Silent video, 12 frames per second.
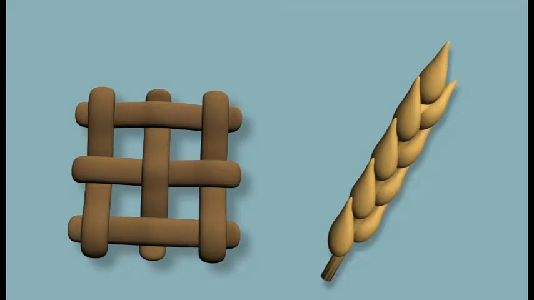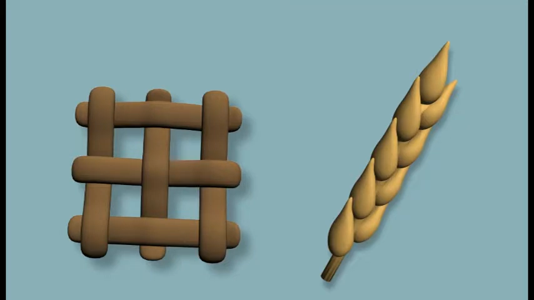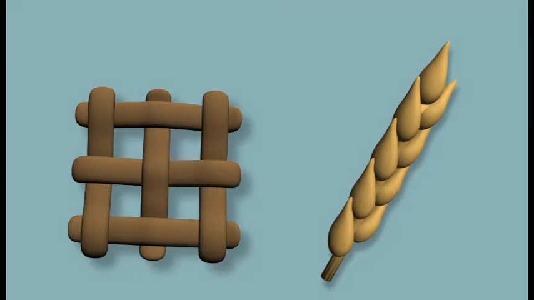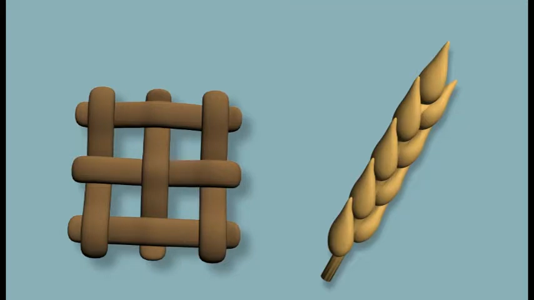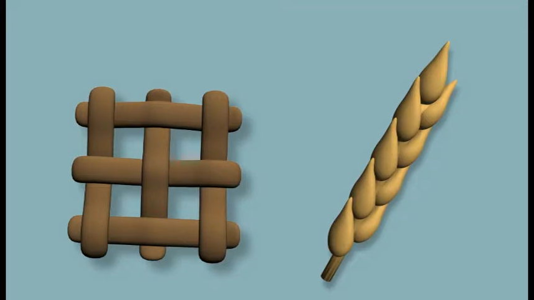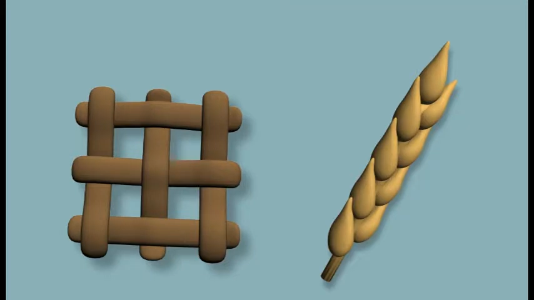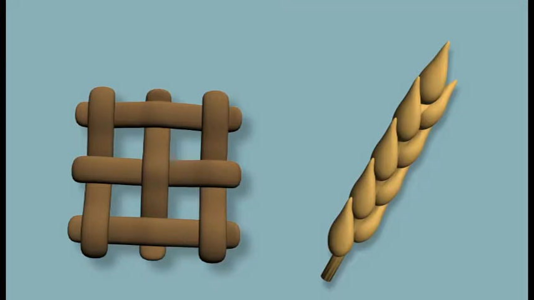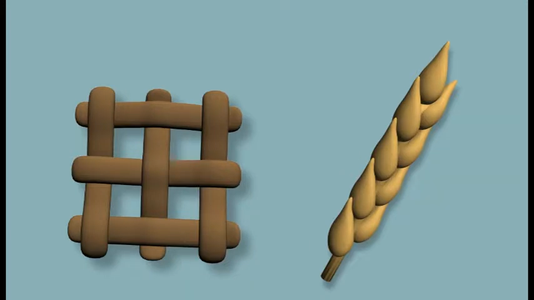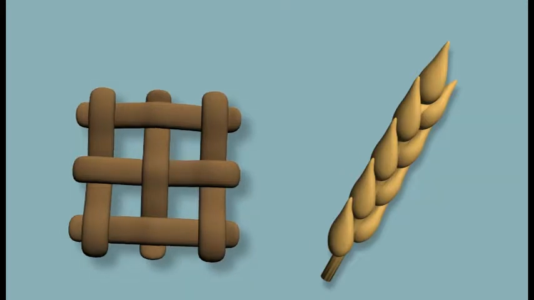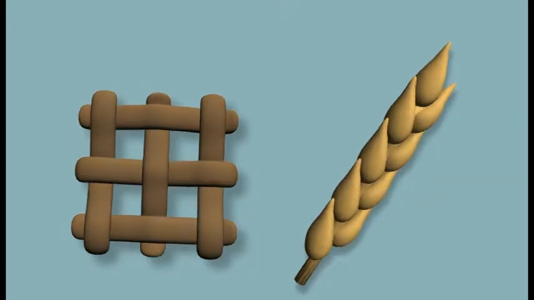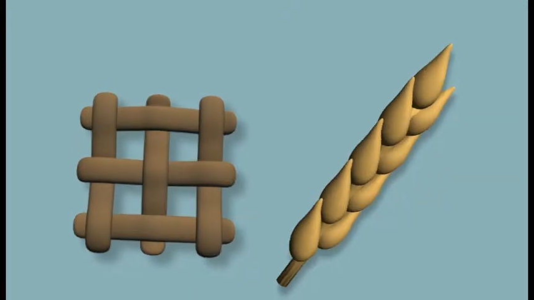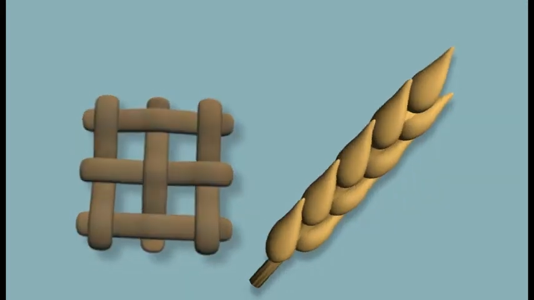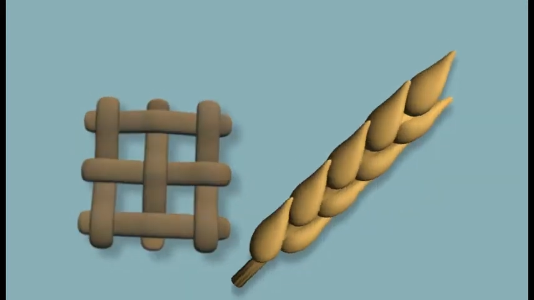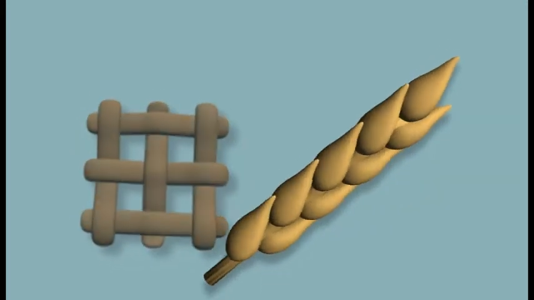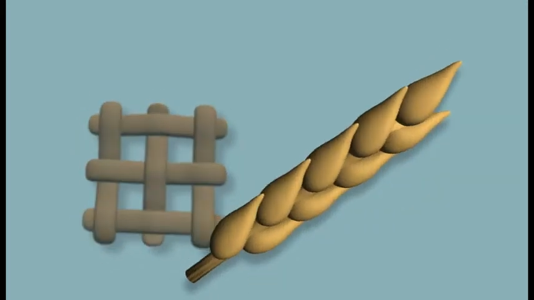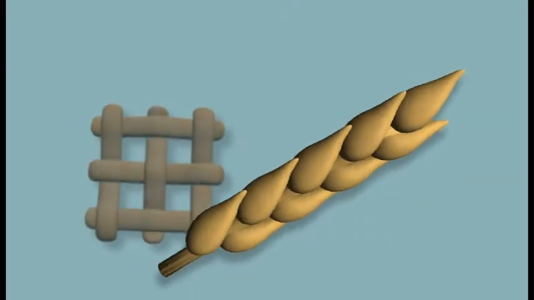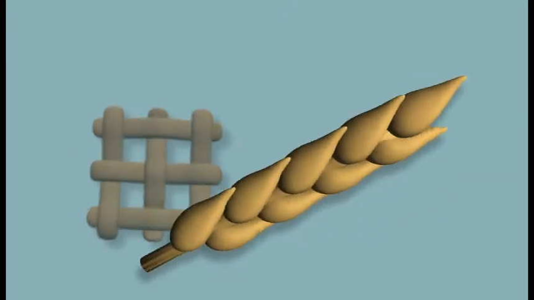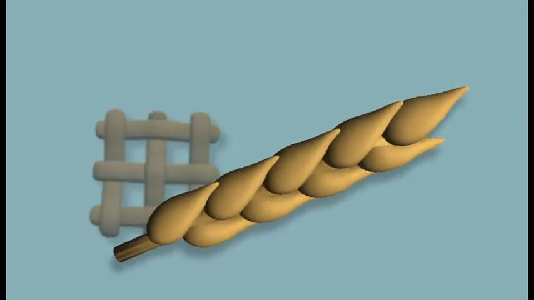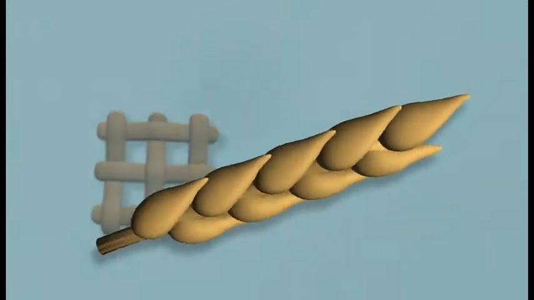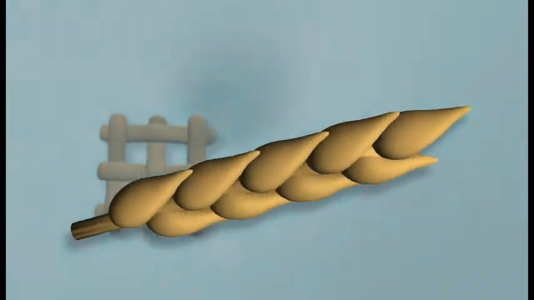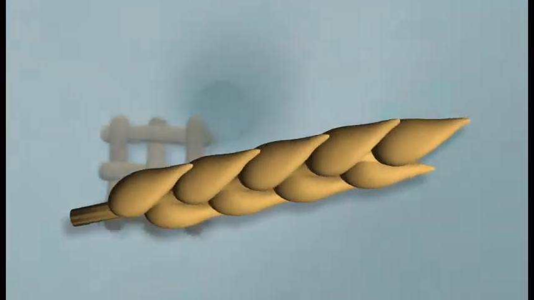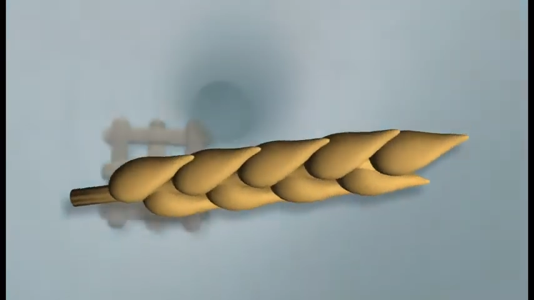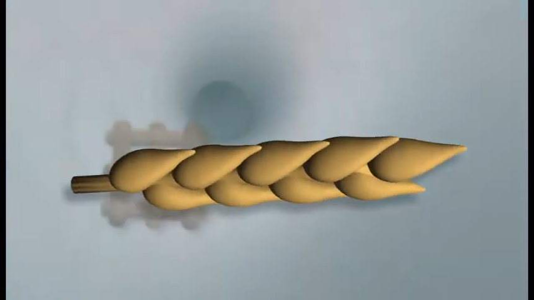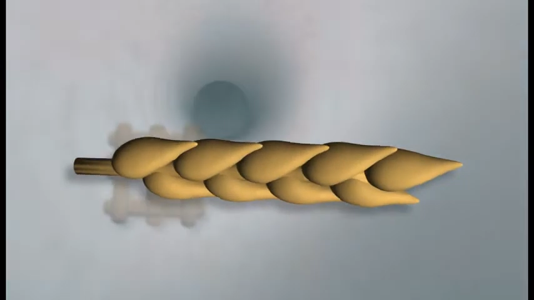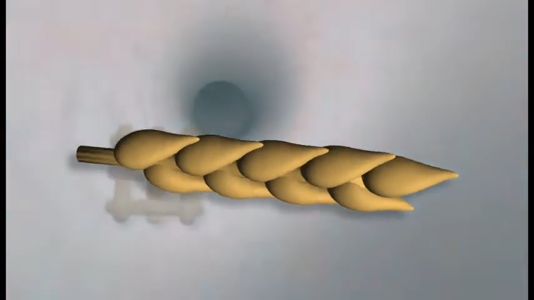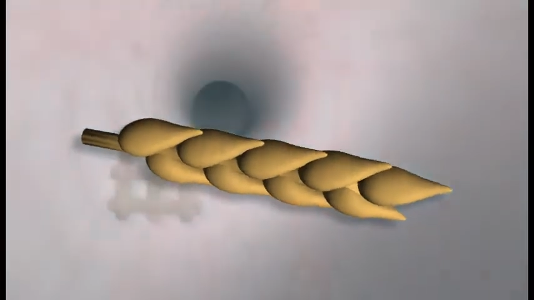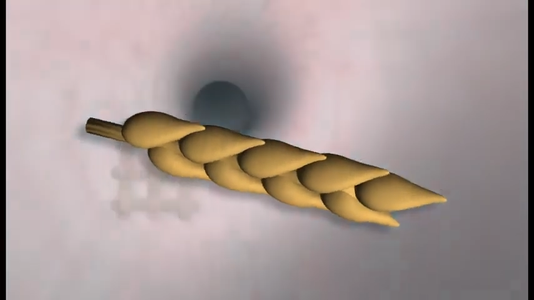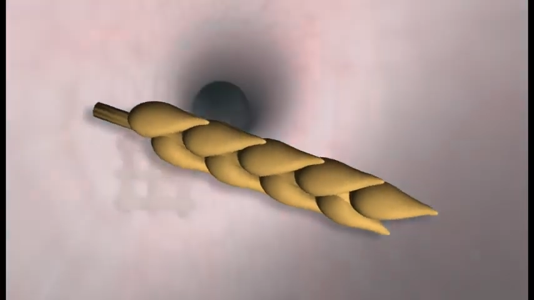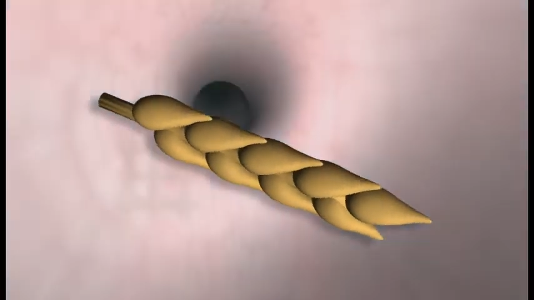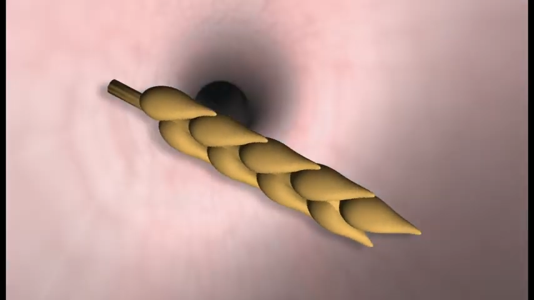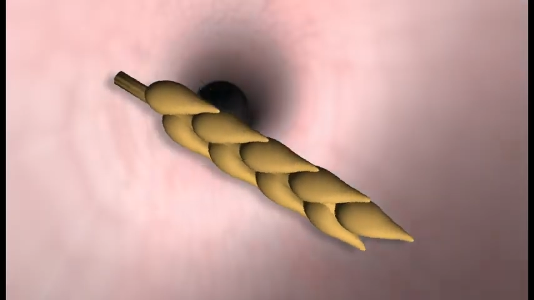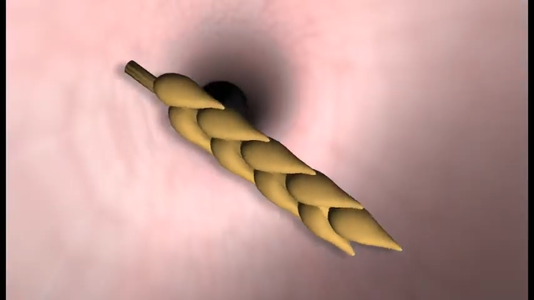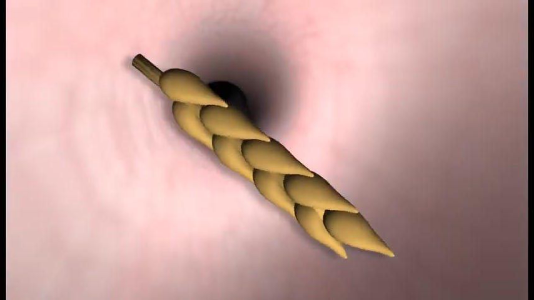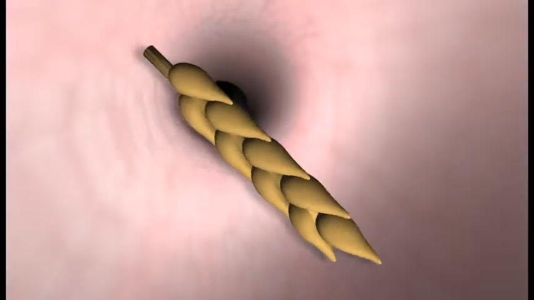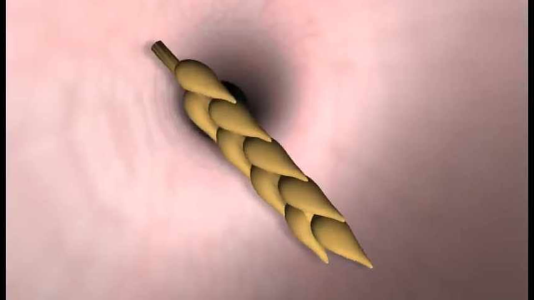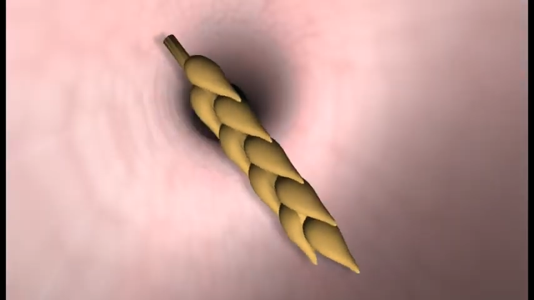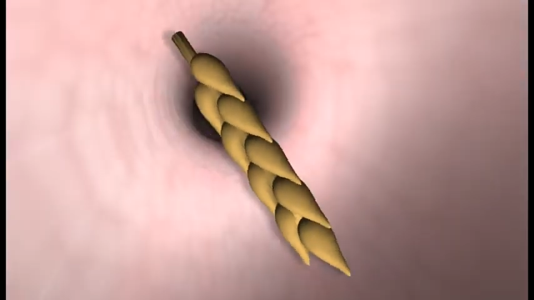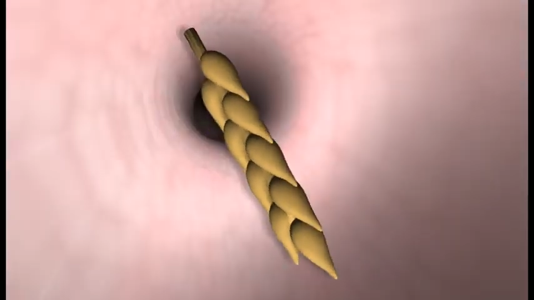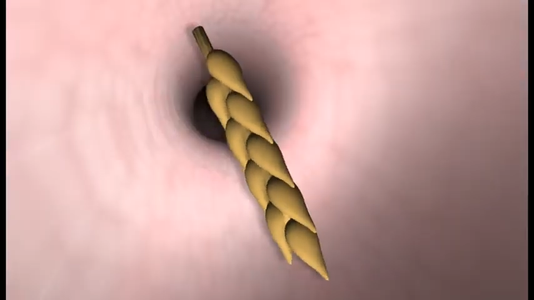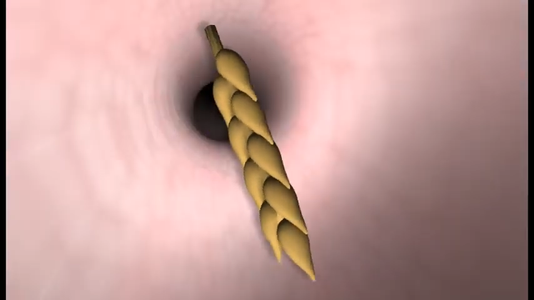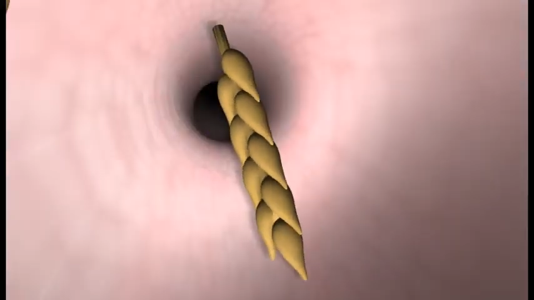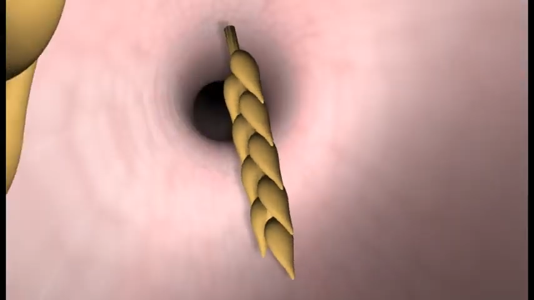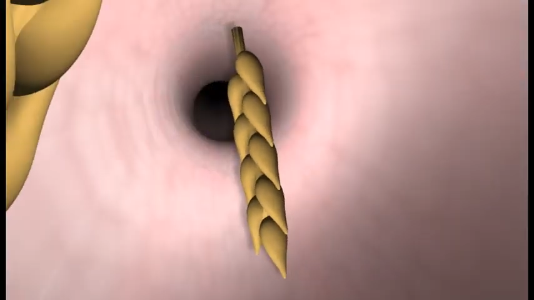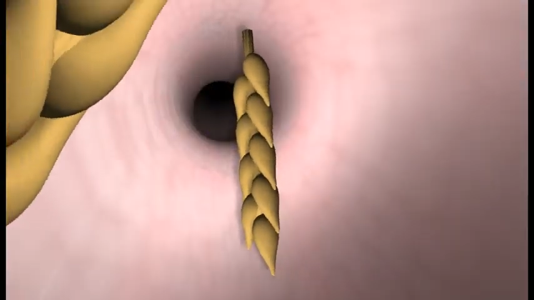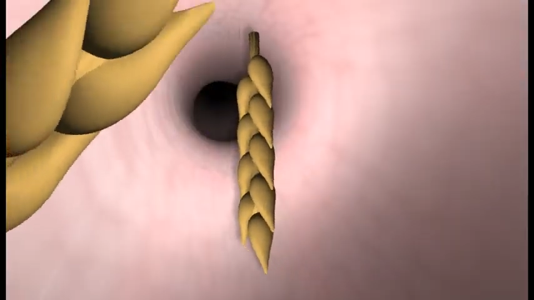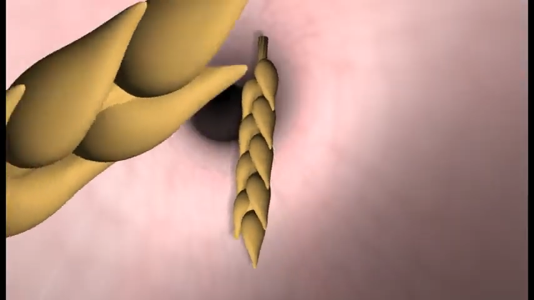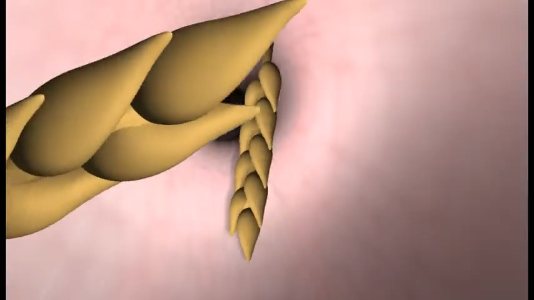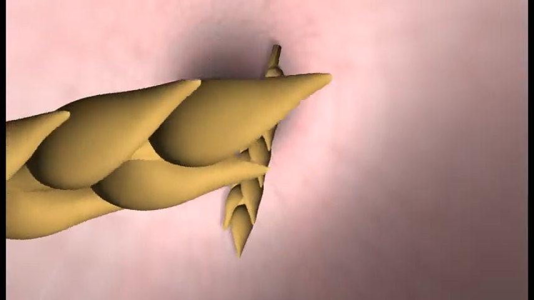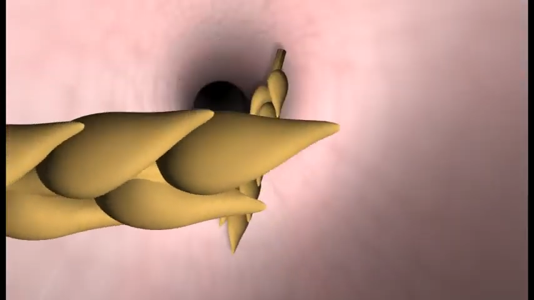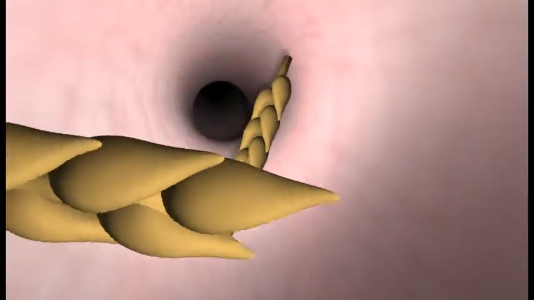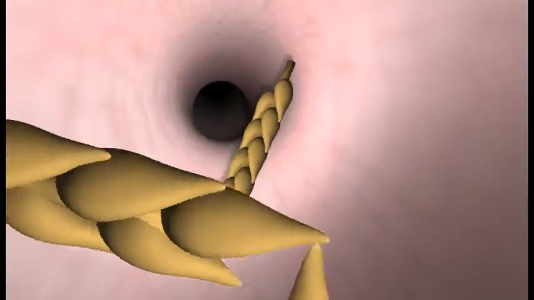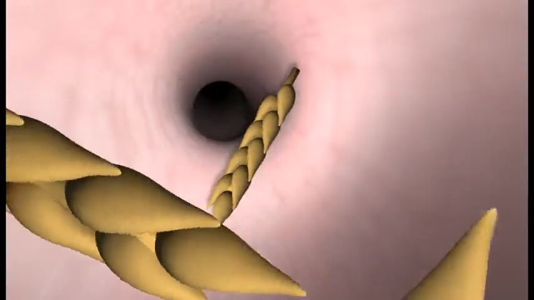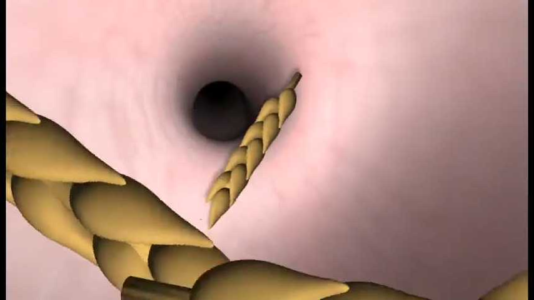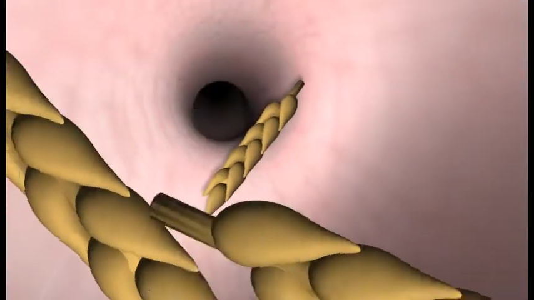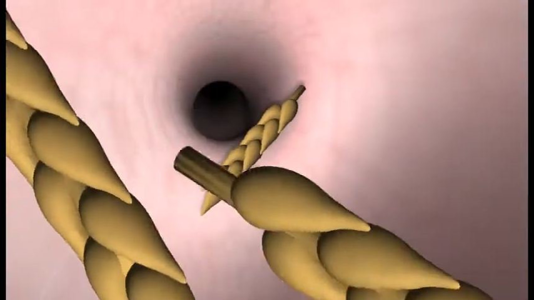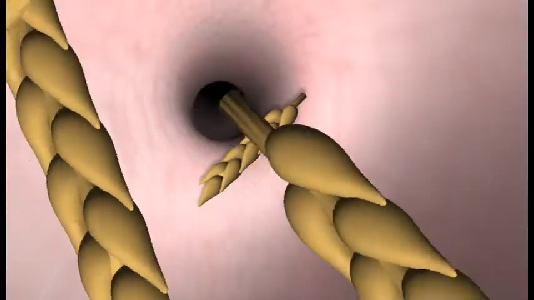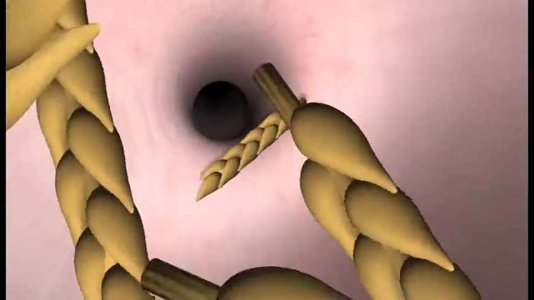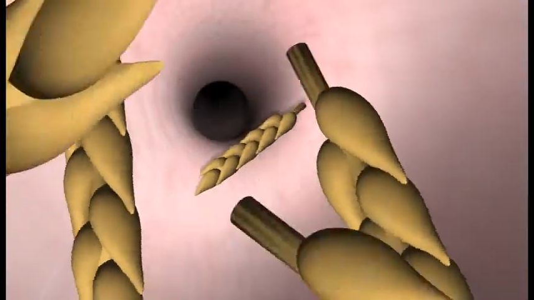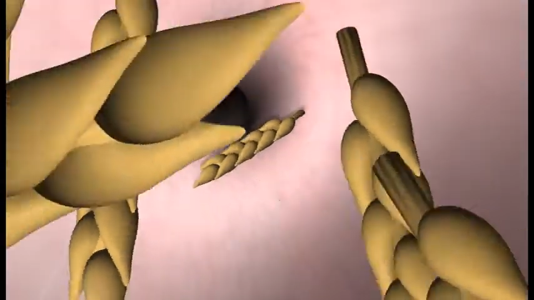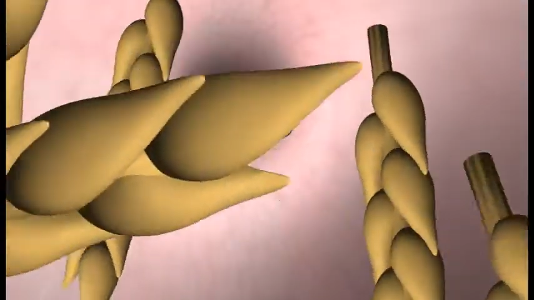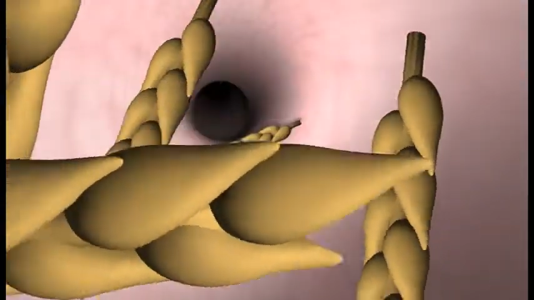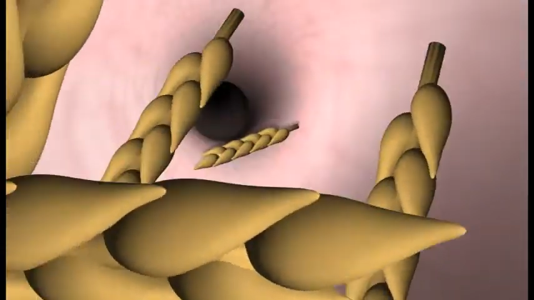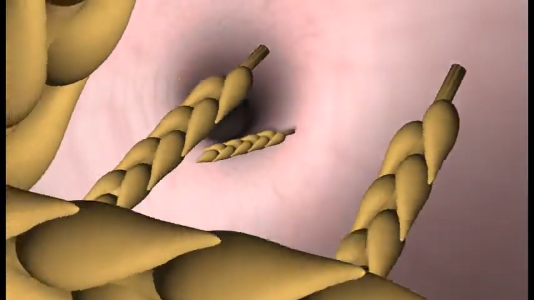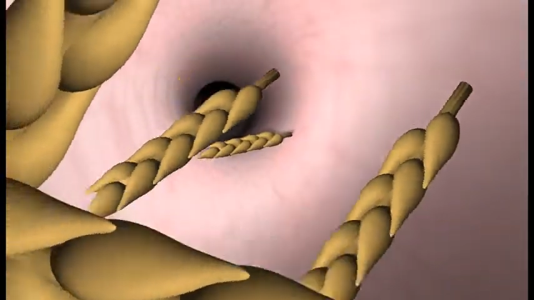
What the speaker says: [unreadable: no face in view]